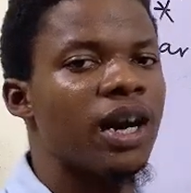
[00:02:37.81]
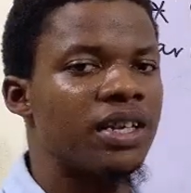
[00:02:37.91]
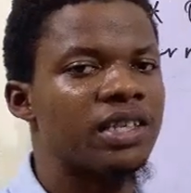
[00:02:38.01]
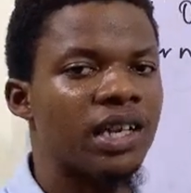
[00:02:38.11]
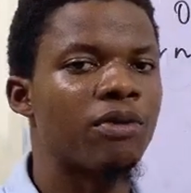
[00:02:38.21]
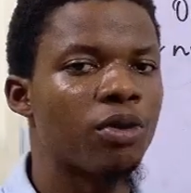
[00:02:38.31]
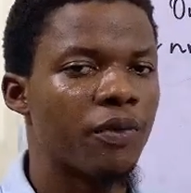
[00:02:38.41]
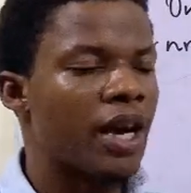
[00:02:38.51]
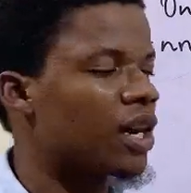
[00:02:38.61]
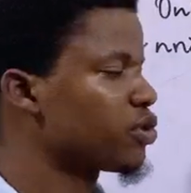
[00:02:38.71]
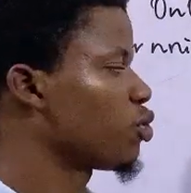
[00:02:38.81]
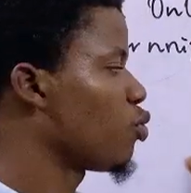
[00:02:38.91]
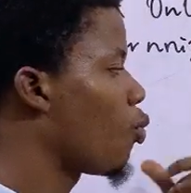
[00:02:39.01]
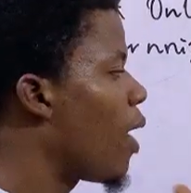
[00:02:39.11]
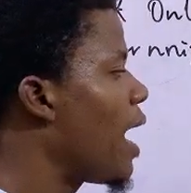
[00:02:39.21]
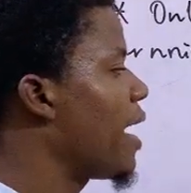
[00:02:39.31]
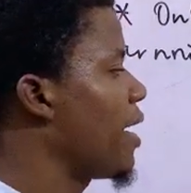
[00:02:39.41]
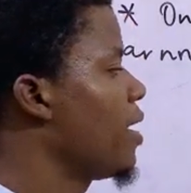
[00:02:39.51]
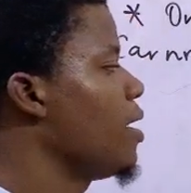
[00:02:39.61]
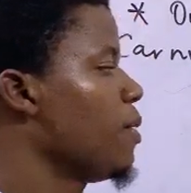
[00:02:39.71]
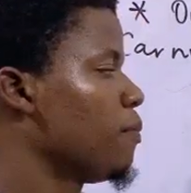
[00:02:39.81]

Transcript: Carnnizaro reaction. Why?